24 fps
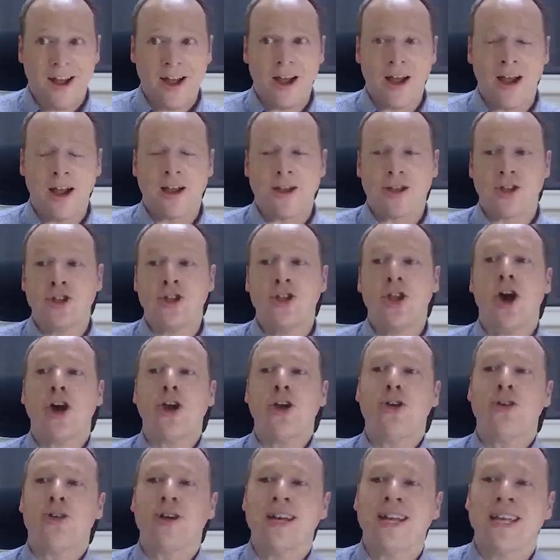not
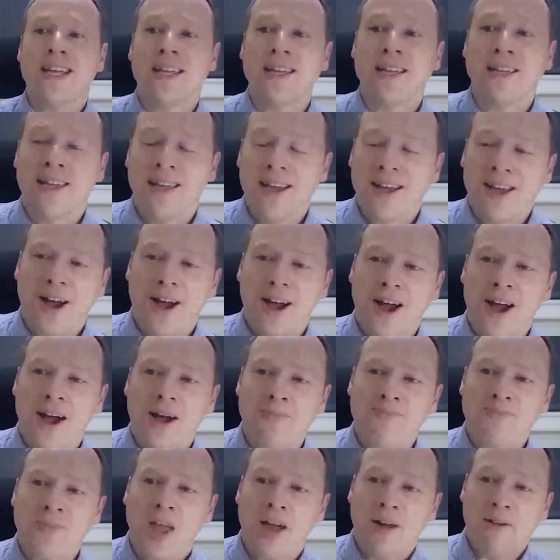only
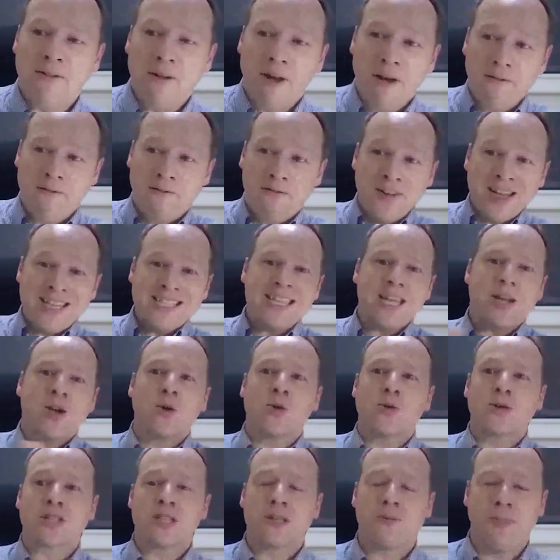a
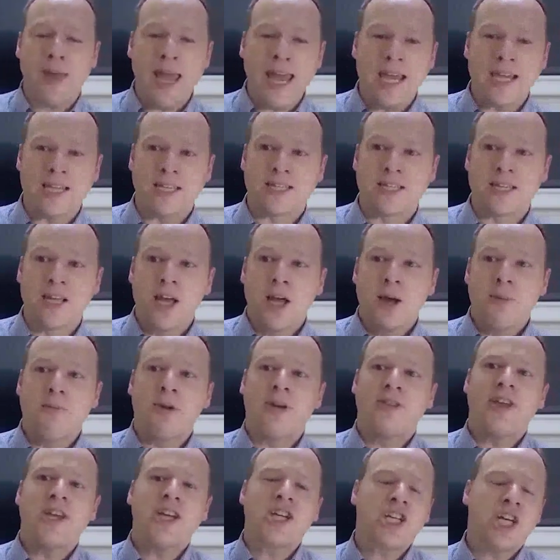physical space,
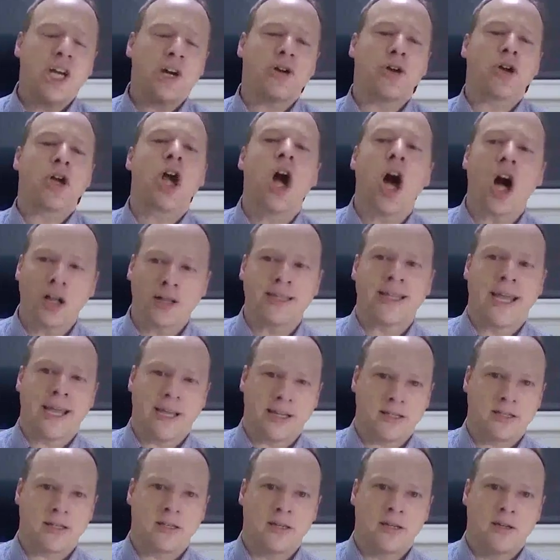but they shared a
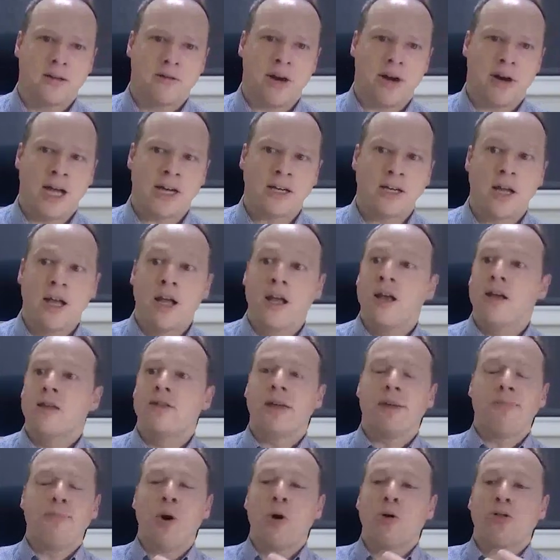context, right?
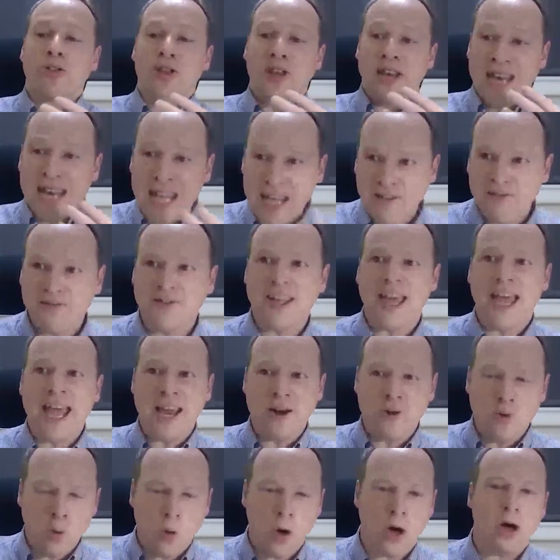They both lived
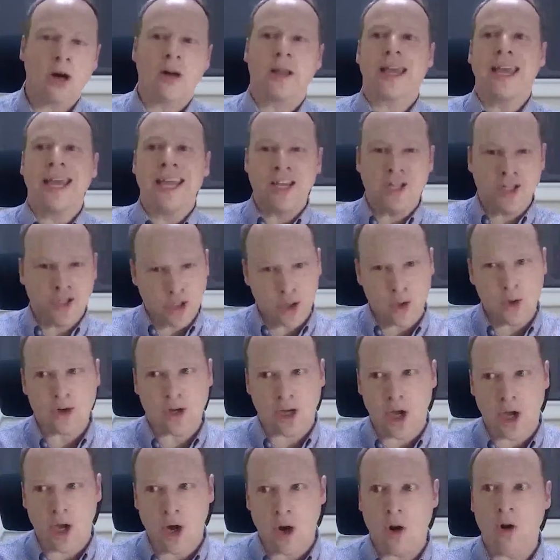and worked in
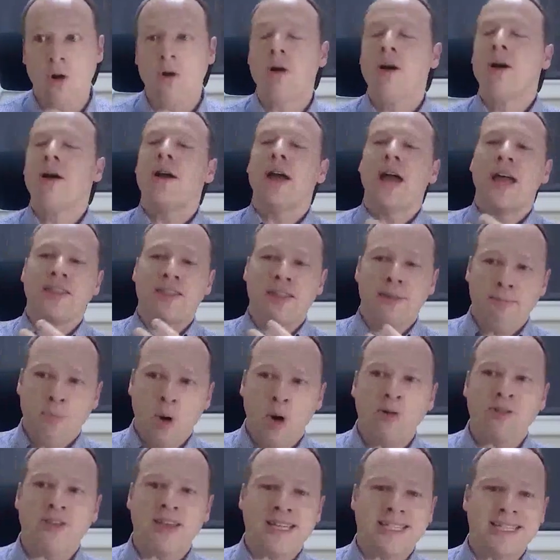Tokyo, and they
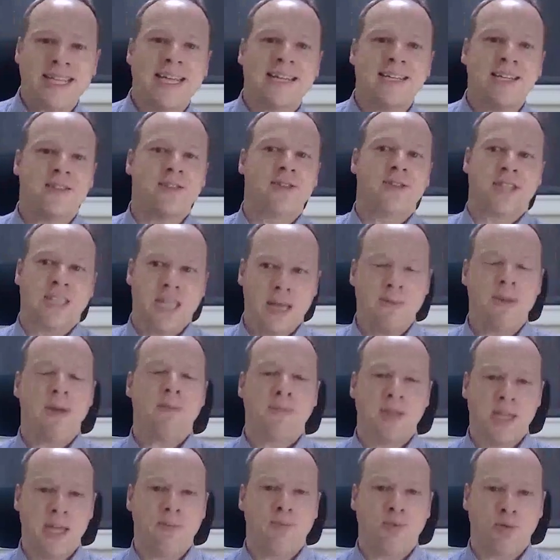both attended the same
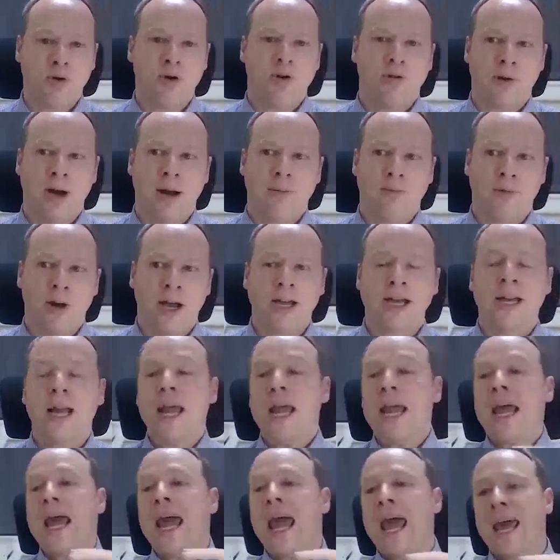MBA program, right?
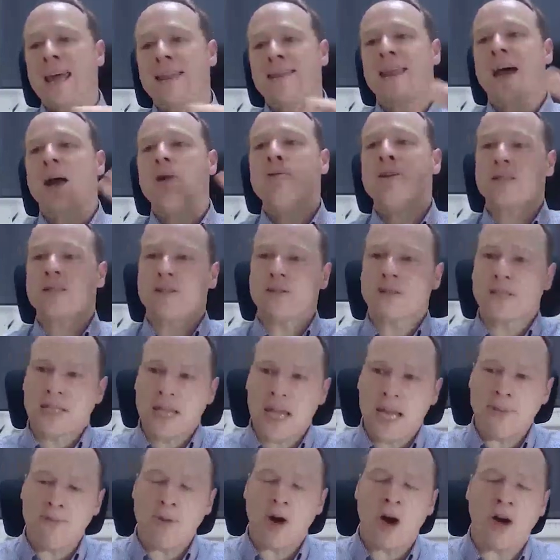And that was the
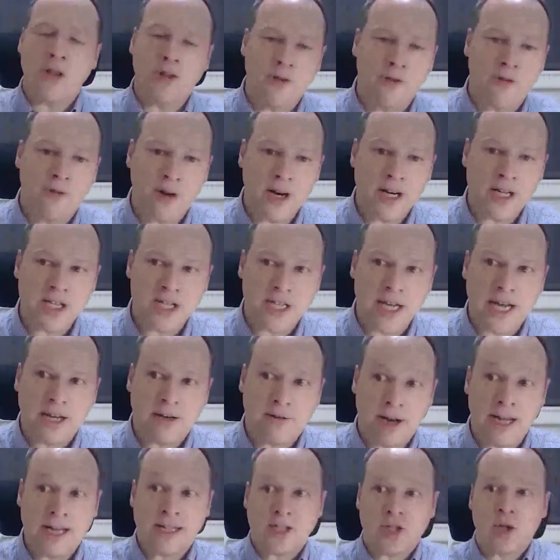same on the French side,
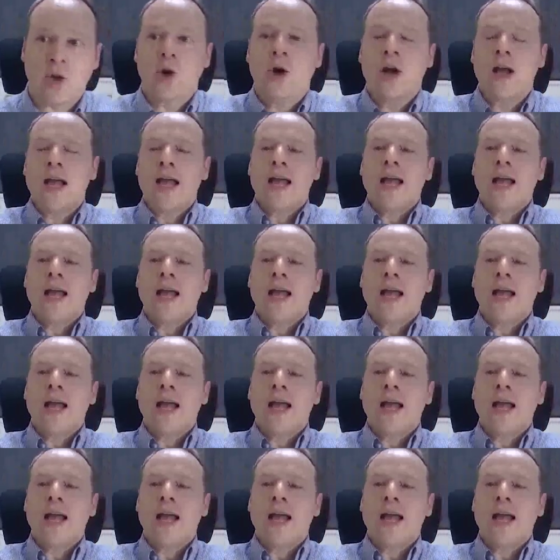right? So